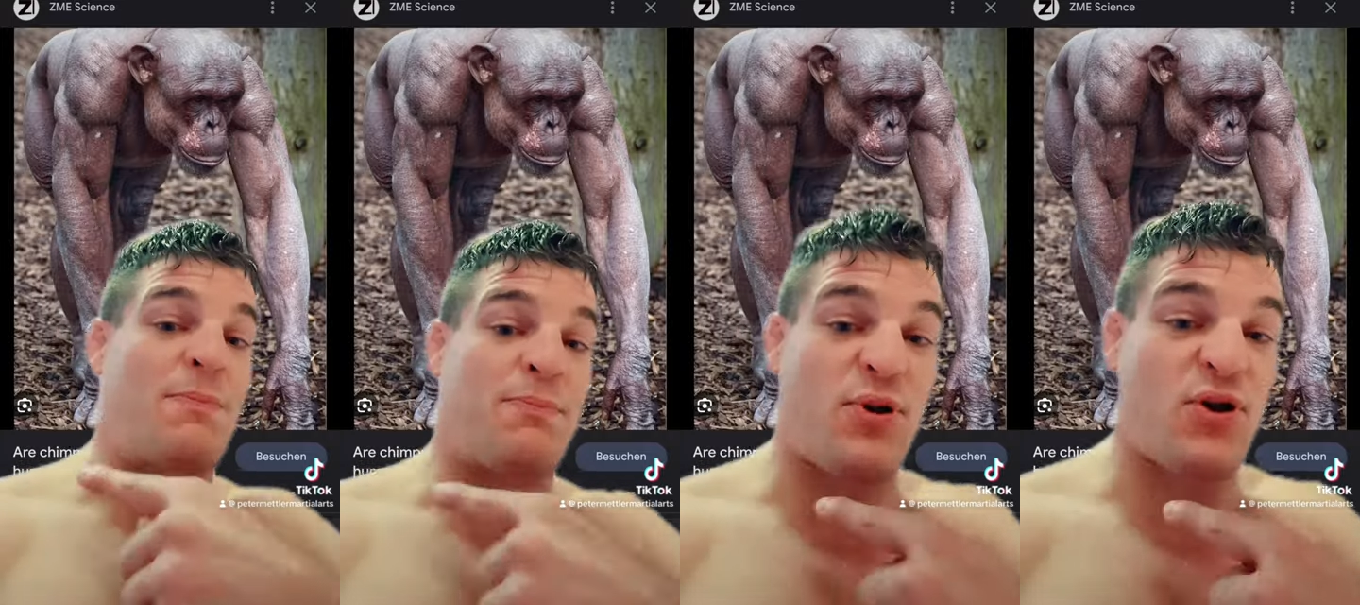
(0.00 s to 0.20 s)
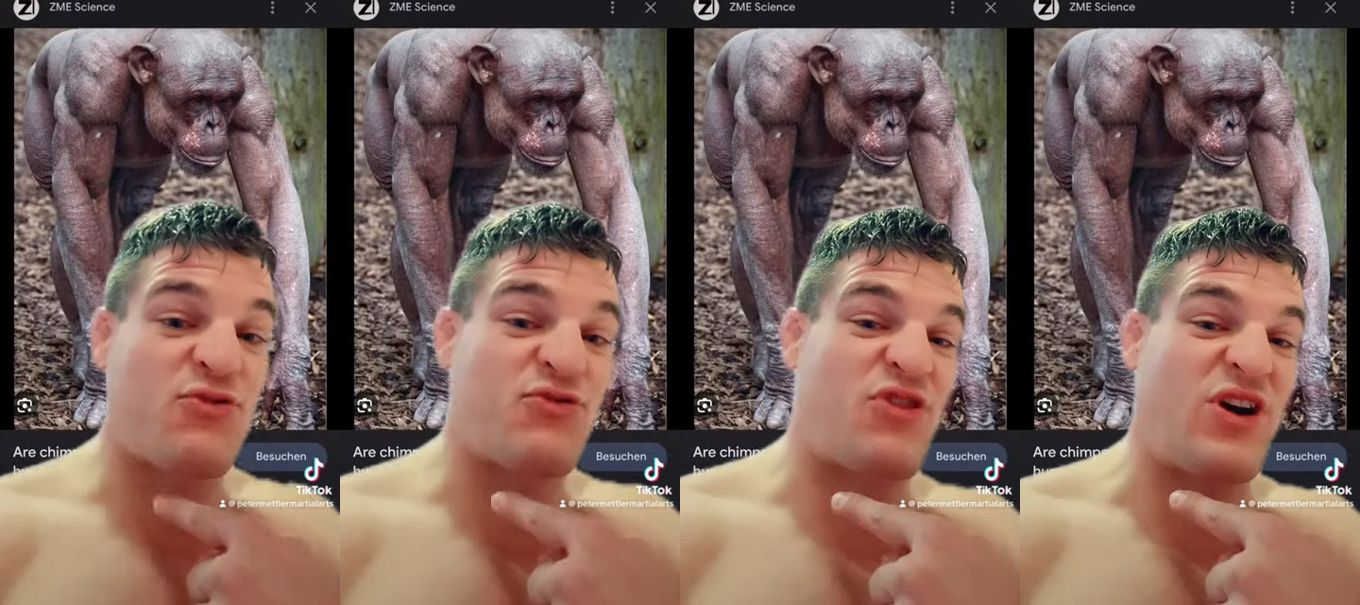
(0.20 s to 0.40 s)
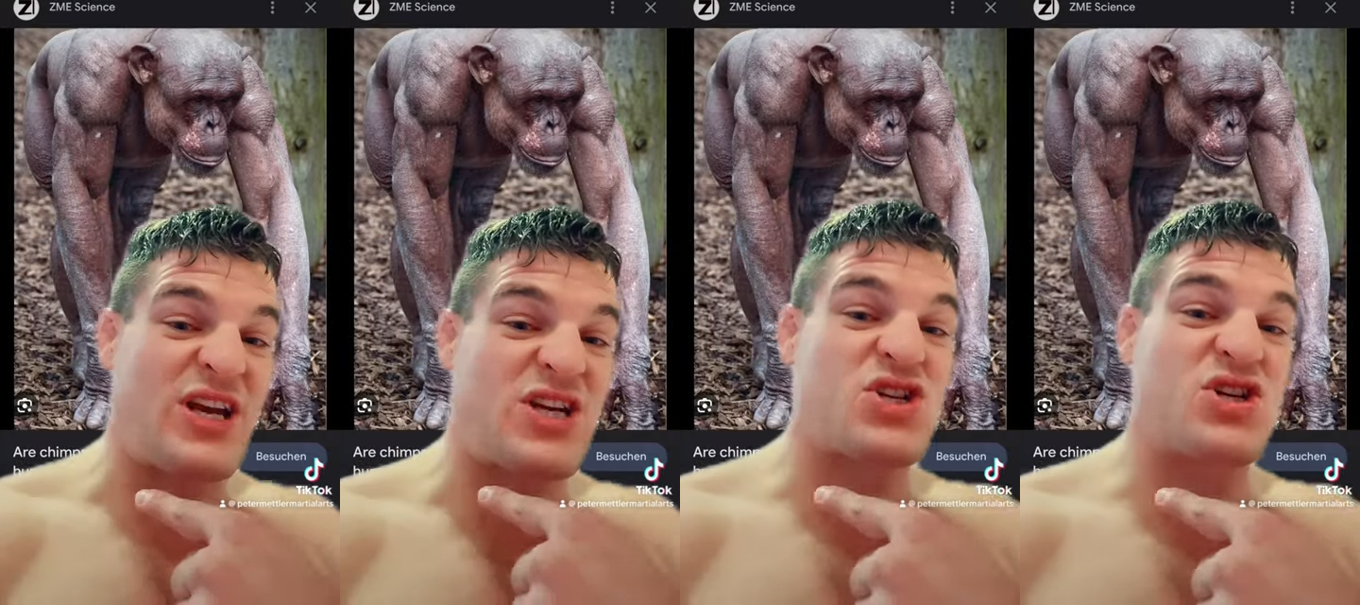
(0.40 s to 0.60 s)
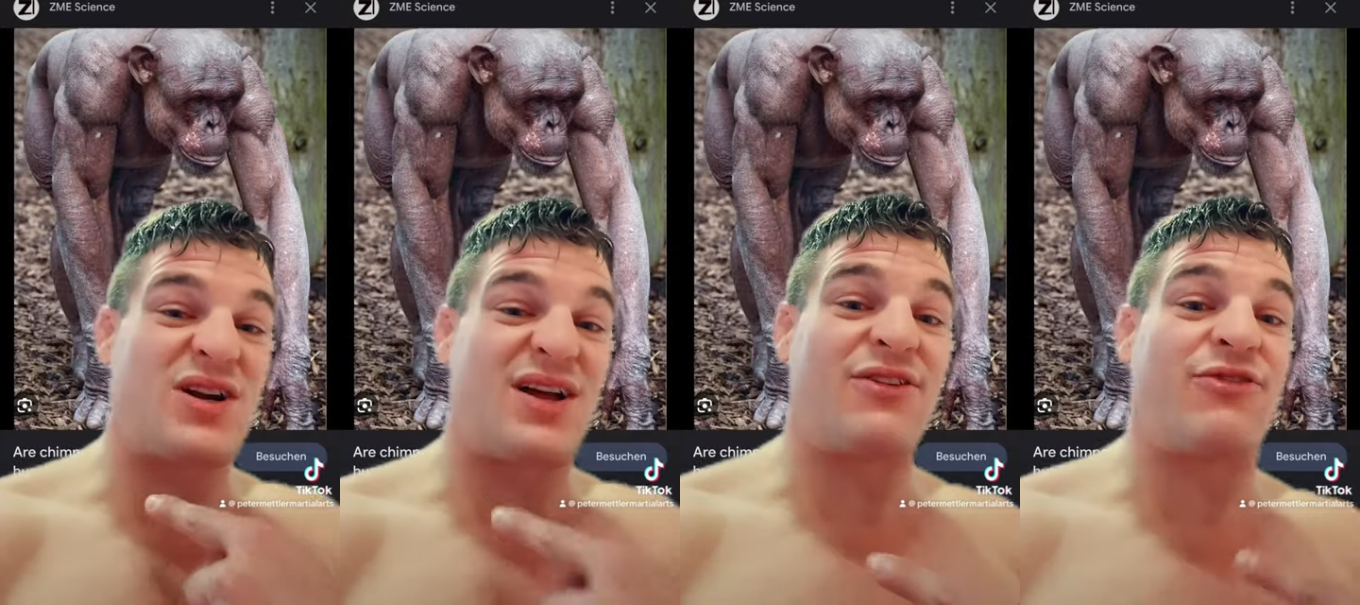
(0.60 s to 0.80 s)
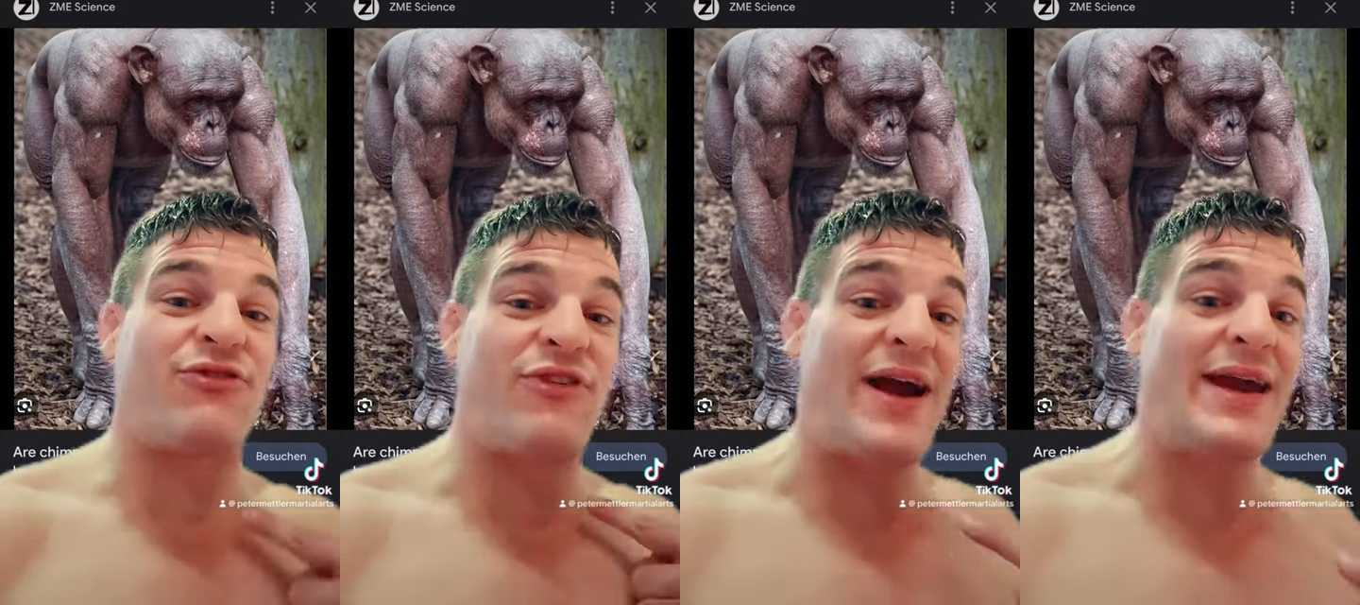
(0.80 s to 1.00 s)

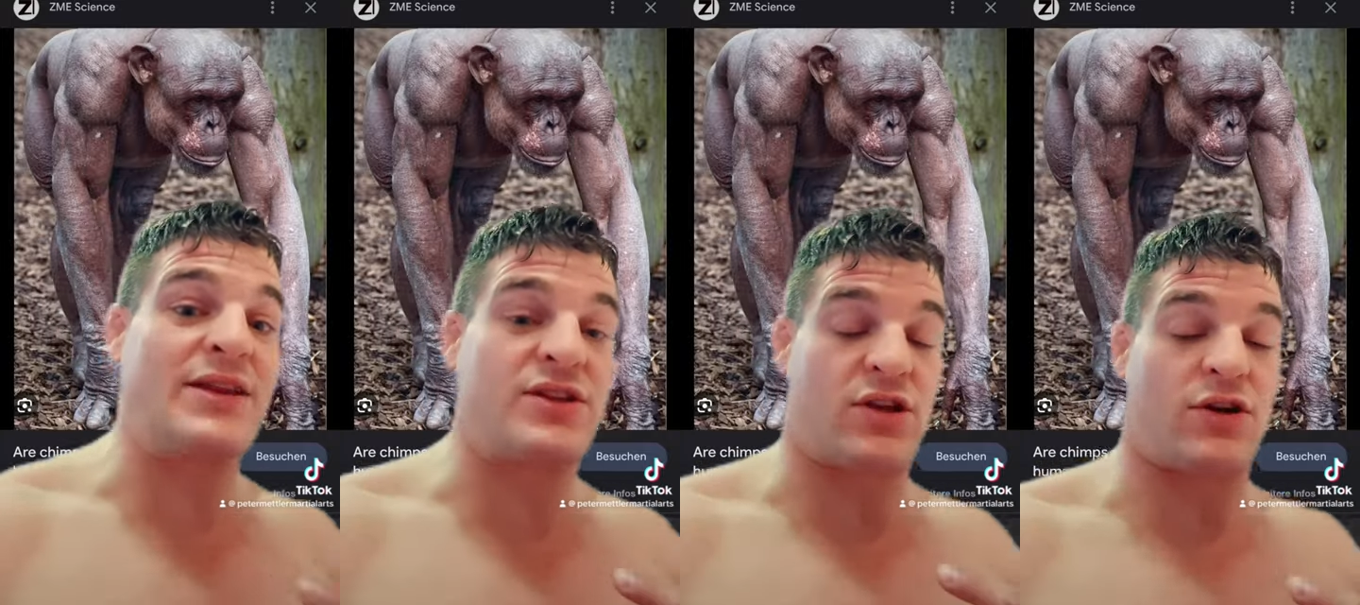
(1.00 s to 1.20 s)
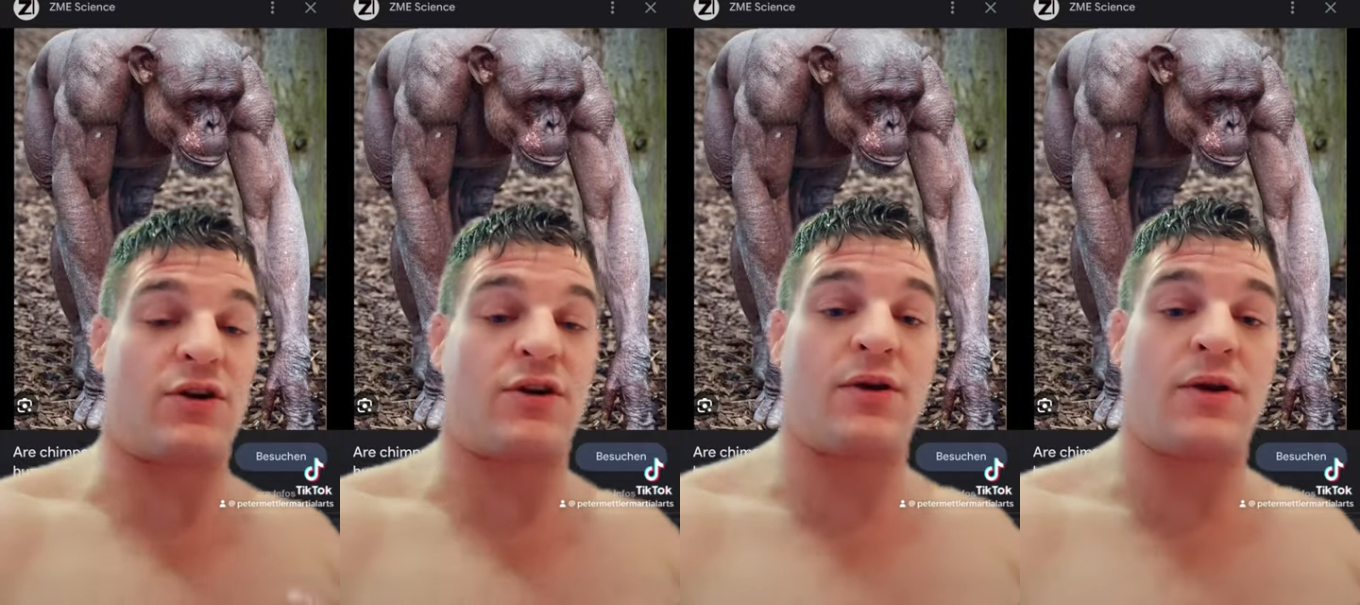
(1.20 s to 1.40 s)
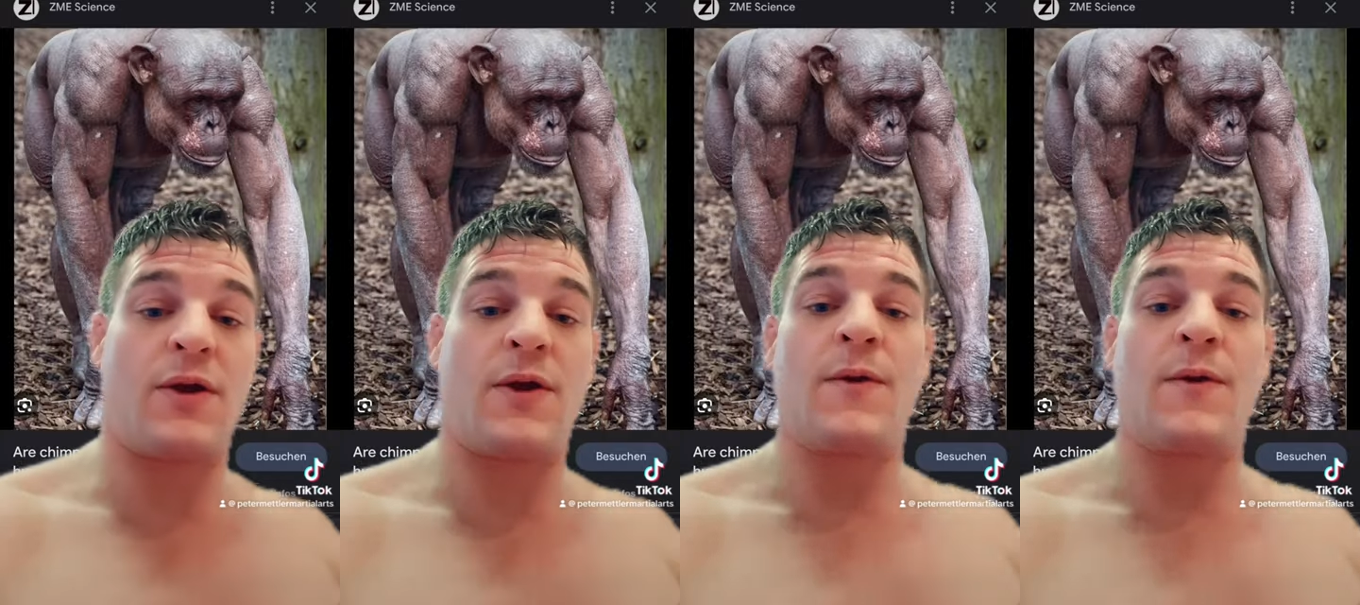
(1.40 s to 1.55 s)
professional fighter